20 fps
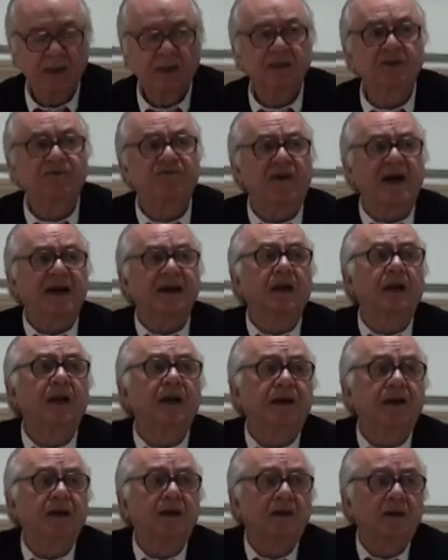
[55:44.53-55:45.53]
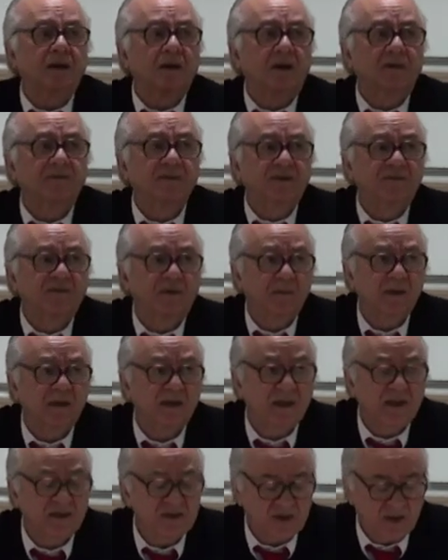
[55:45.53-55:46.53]
The final layer of
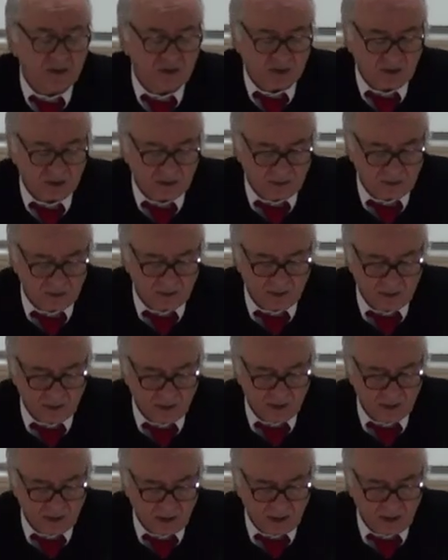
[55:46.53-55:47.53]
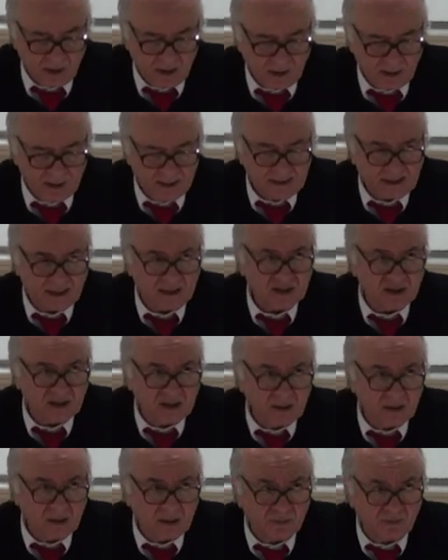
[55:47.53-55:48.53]
defamiliarization is
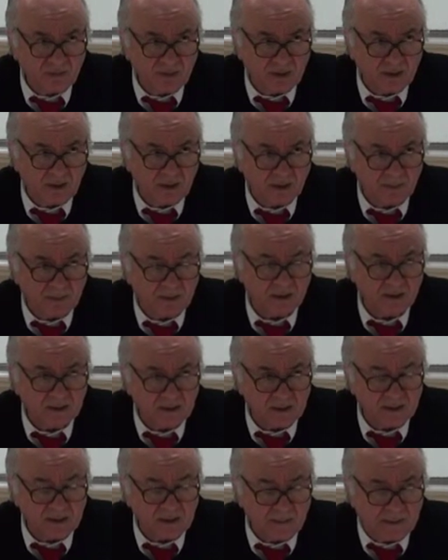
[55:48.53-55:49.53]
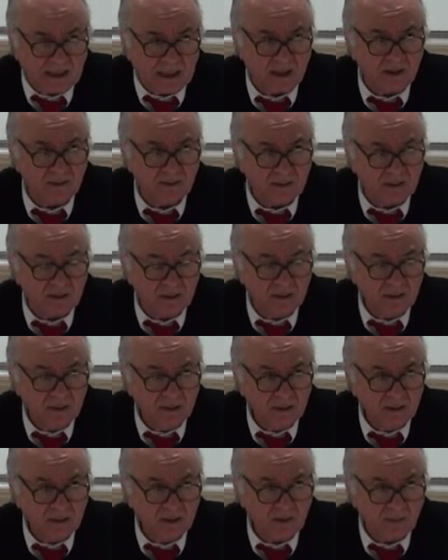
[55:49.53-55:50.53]
external critique because it's about
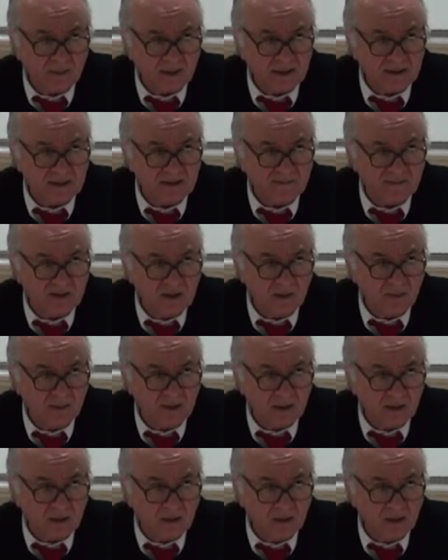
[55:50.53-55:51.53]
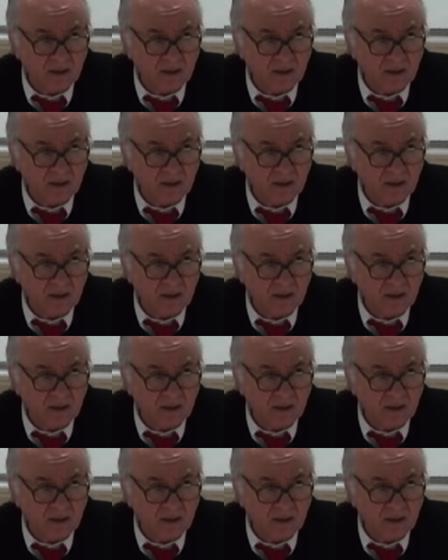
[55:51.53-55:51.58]
the ways of knowing.